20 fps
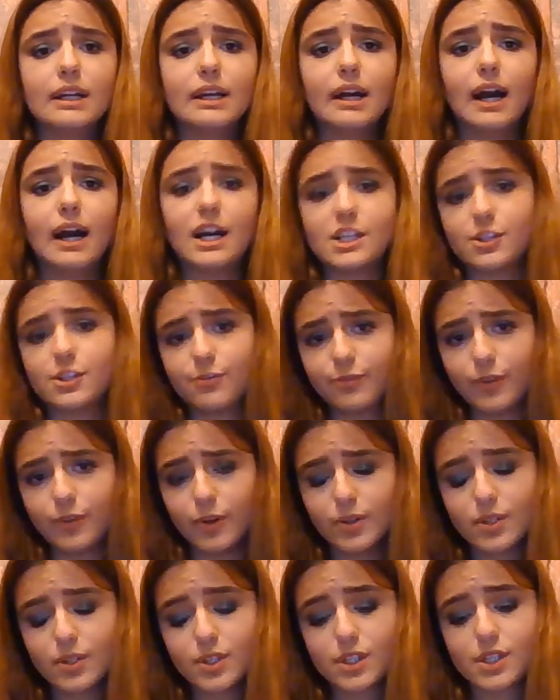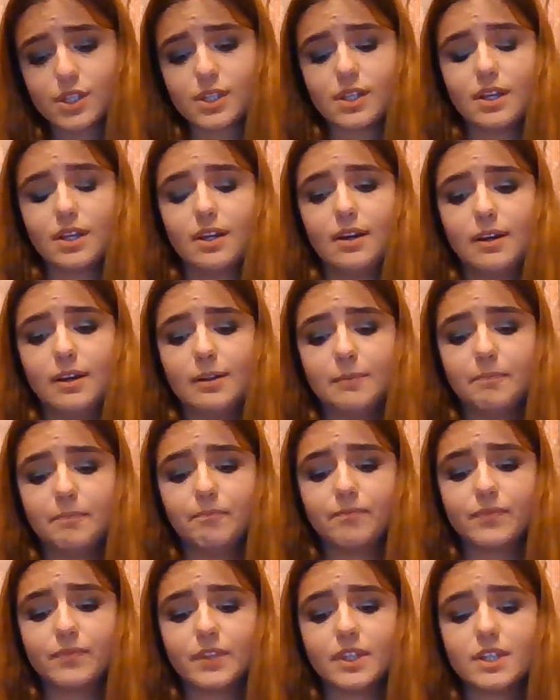At first,
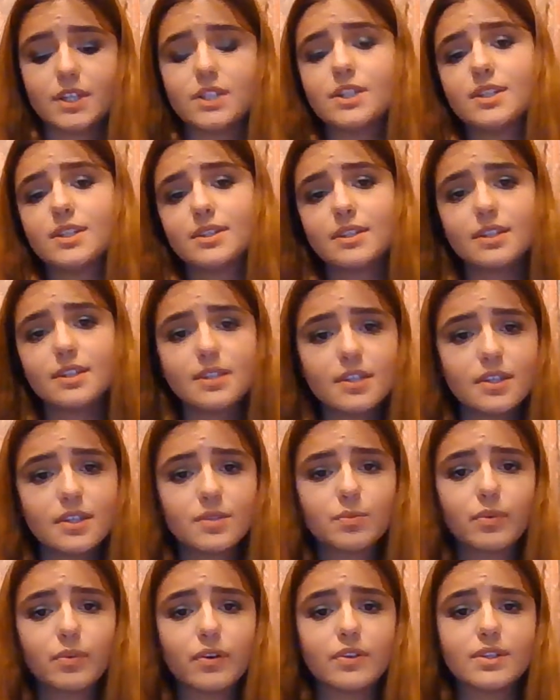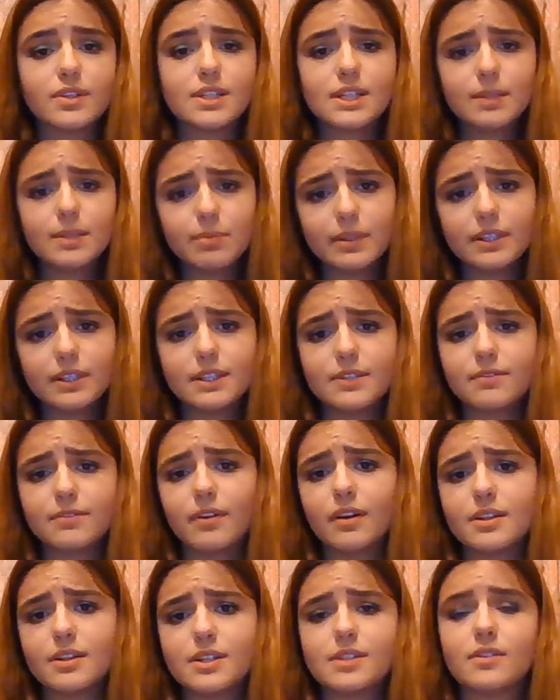the justices were deeply
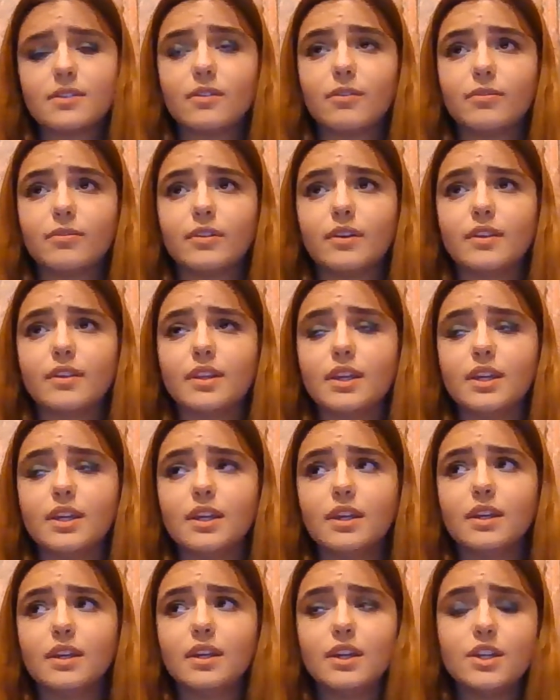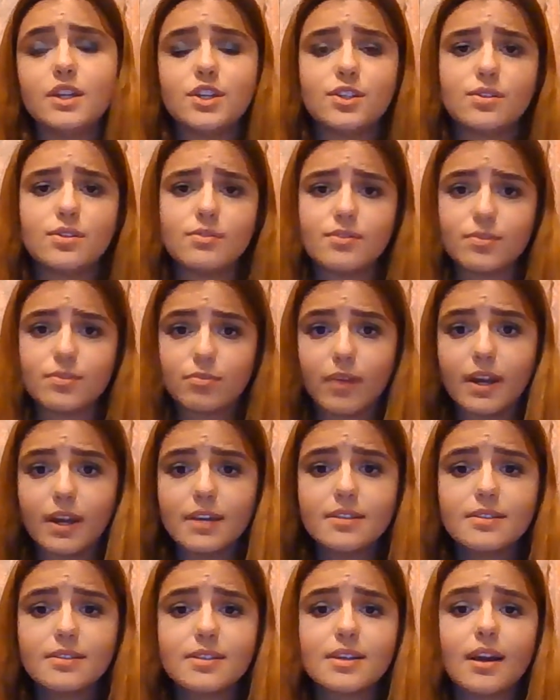divided over the issues
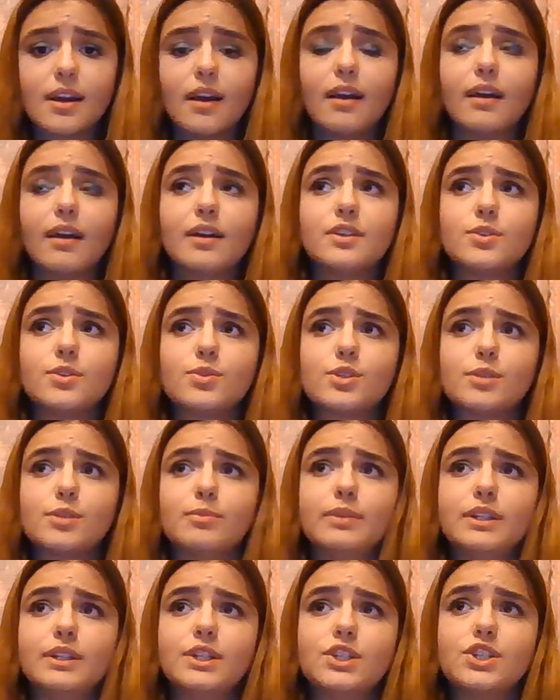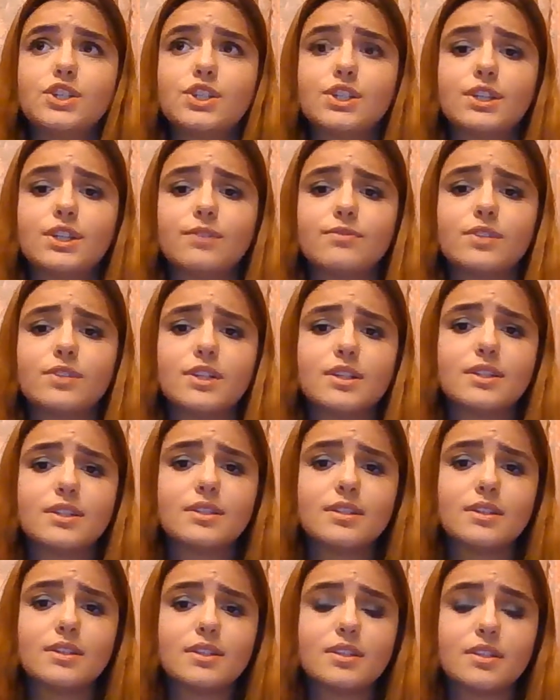raised, notably Chief
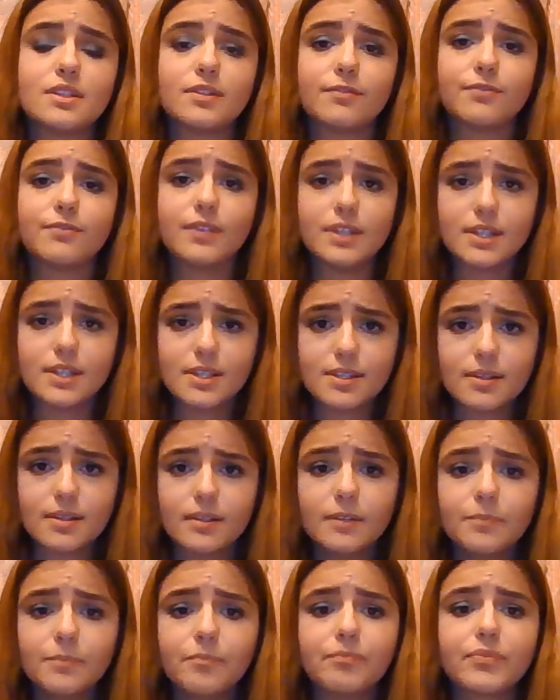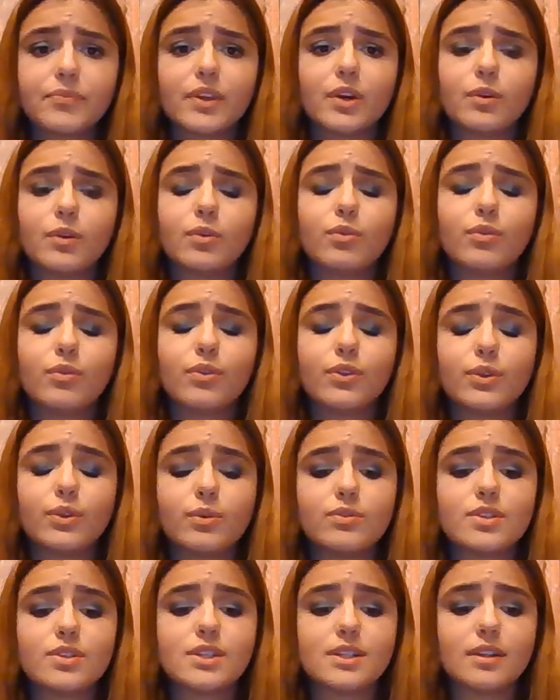Justice Vinson, who
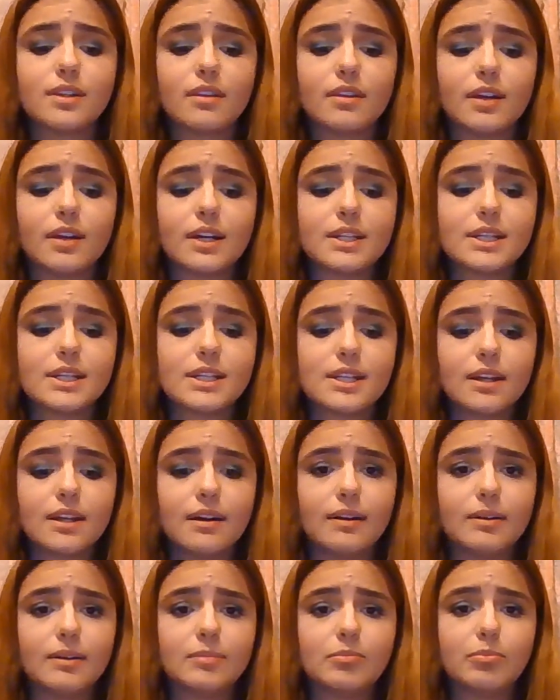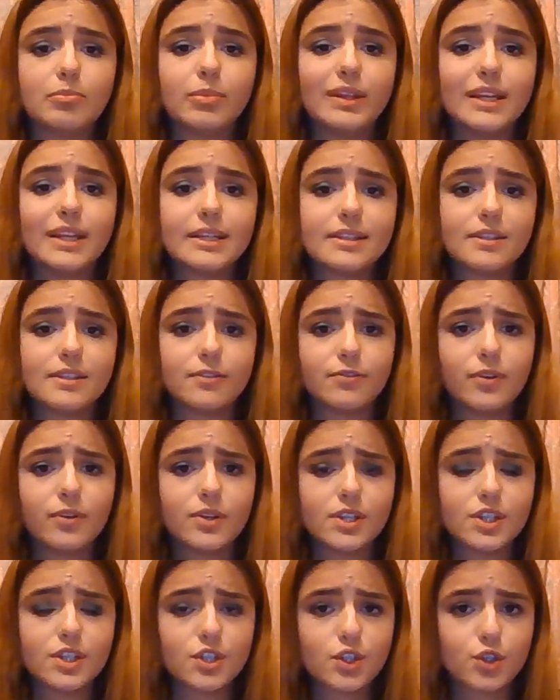thought that Plessy
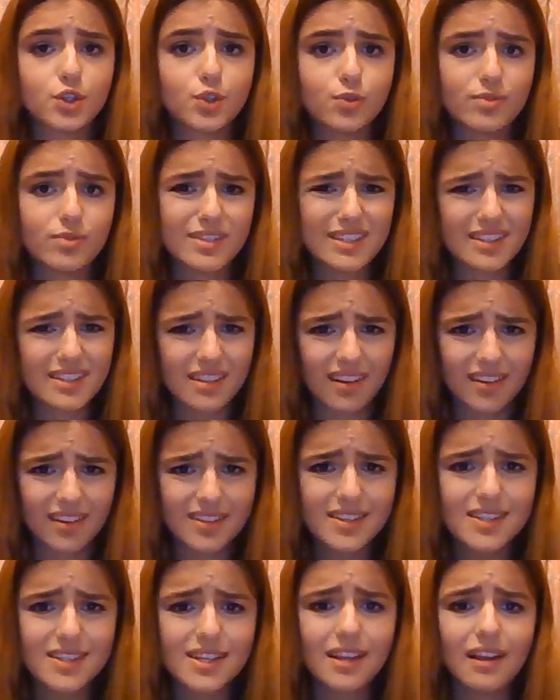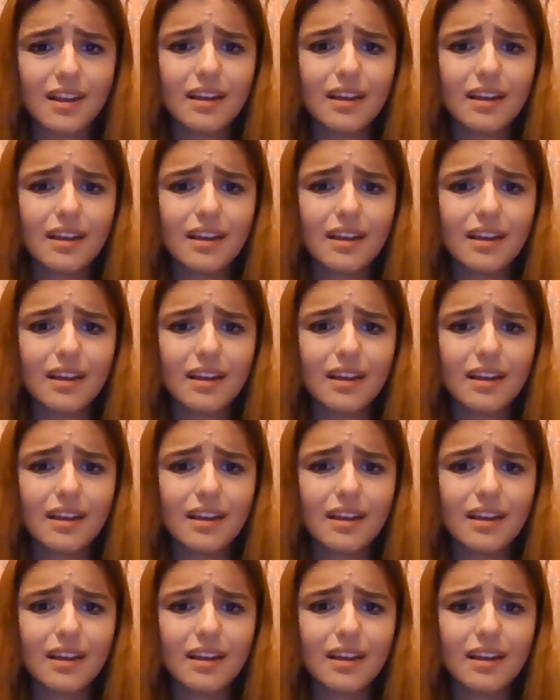verdict should stand.